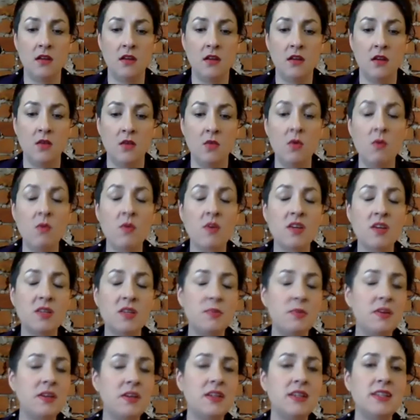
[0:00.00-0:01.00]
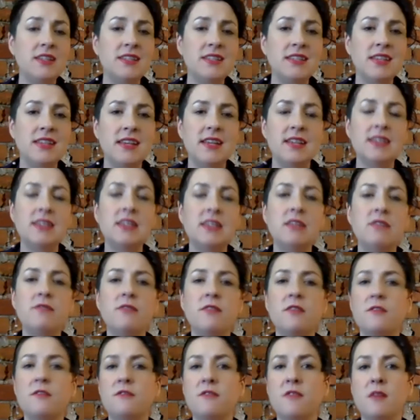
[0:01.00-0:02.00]
What we're experiencing is
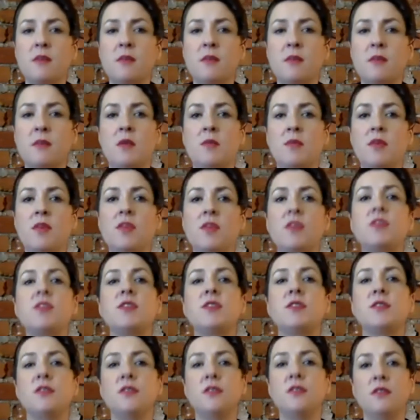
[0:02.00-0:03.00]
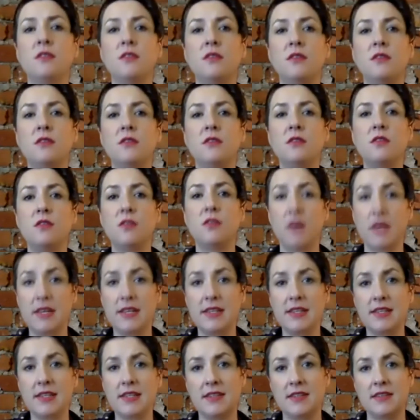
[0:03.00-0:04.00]
different from a personal
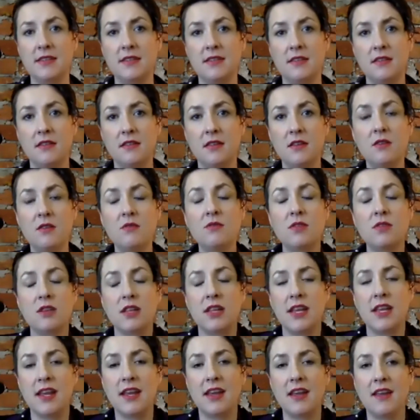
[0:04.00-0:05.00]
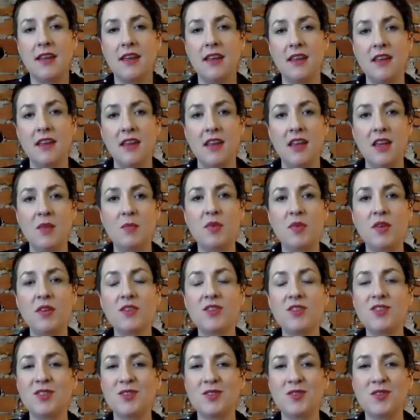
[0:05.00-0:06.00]
crisis. Usually, in
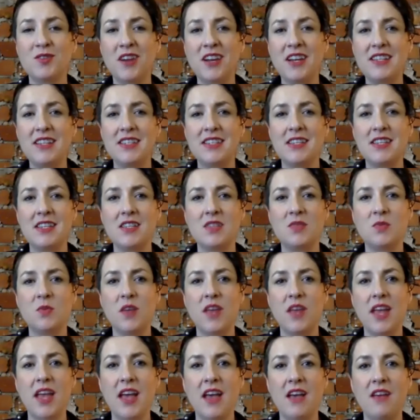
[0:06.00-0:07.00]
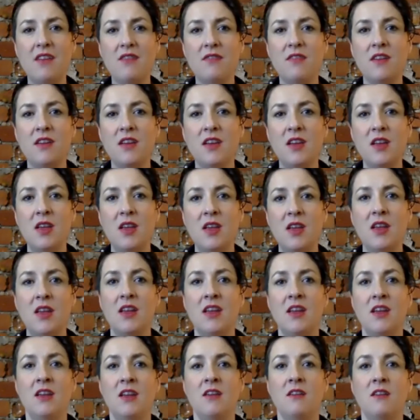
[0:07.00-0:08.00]
personal crises, we have
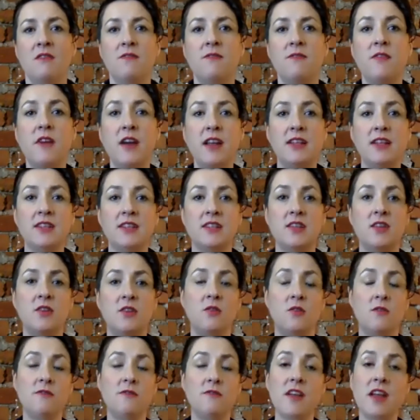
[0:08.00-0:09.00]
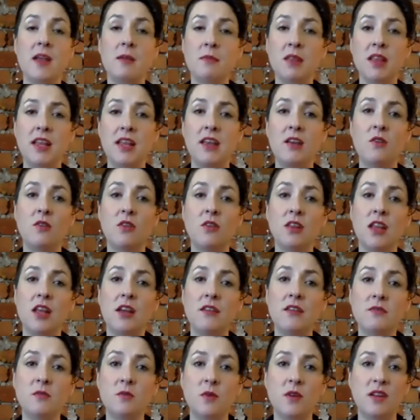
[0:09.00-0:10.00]
friends or family or
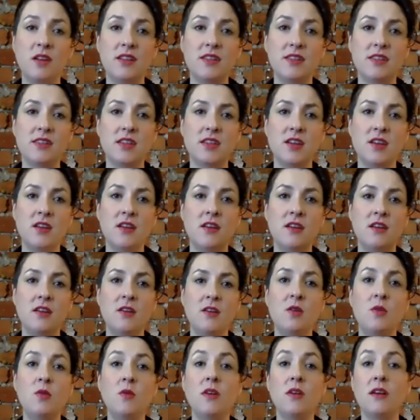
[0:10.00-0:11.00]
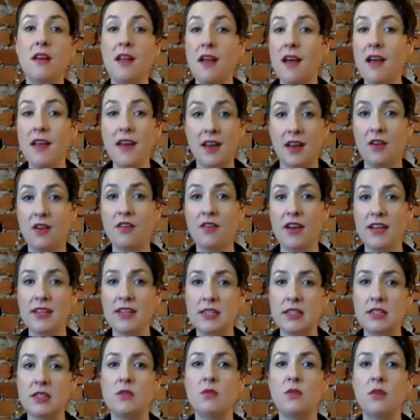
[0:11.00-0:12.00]
loved ones who are not in
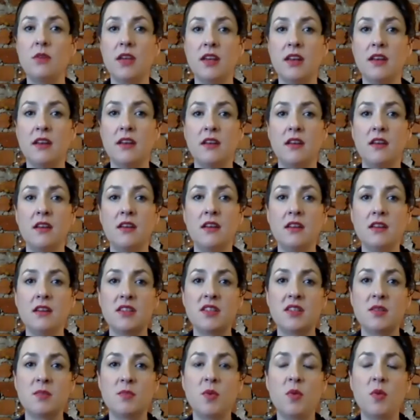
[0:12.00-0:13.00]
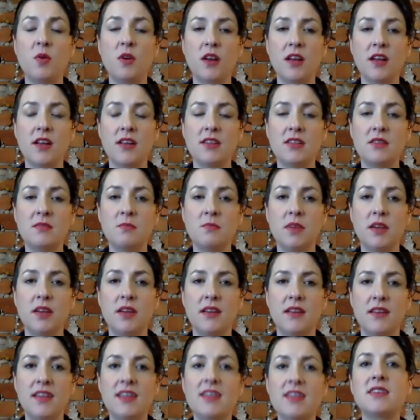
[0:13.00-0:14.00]
crisis who can support us. But
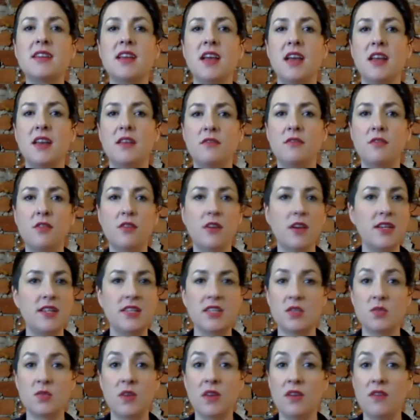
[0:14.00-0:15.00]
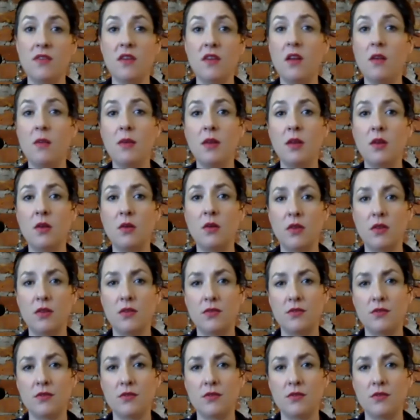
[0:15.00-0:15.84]
this kind of a crisis we have all been going through